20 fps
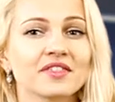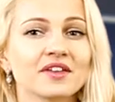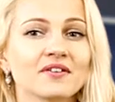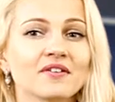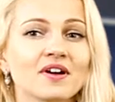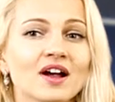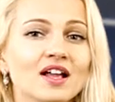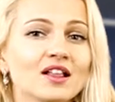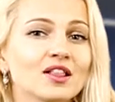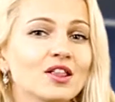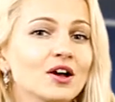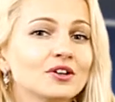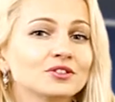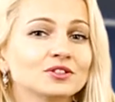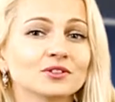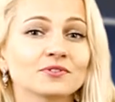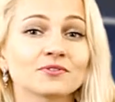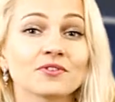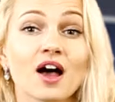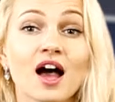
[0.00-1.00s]
there are a
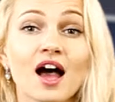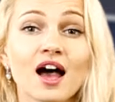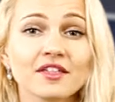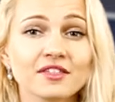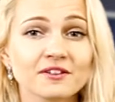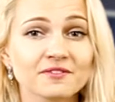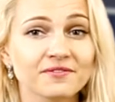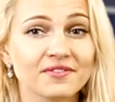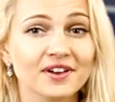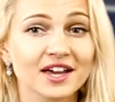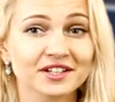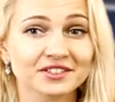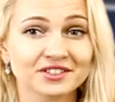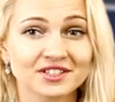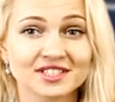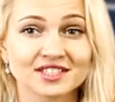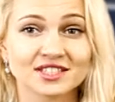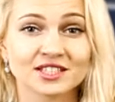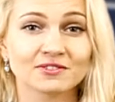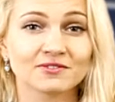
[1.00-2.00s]
lot of other
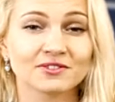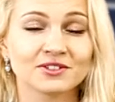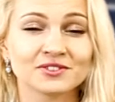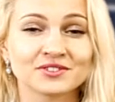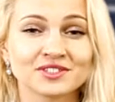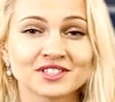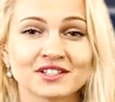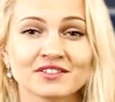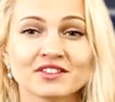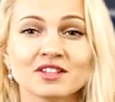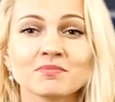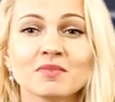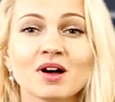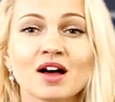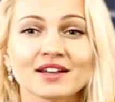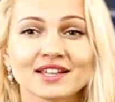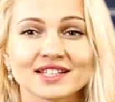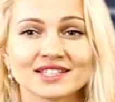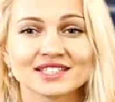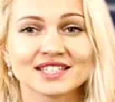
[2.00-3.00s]
factors influencing the
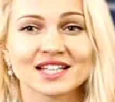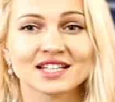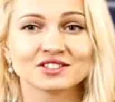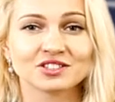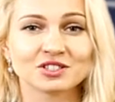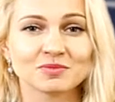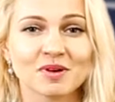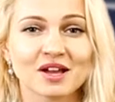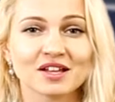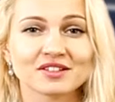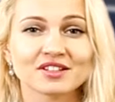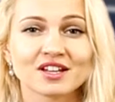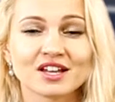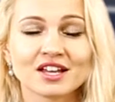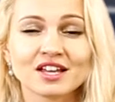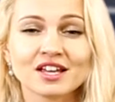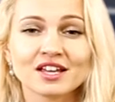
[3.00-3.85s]
market sentiment.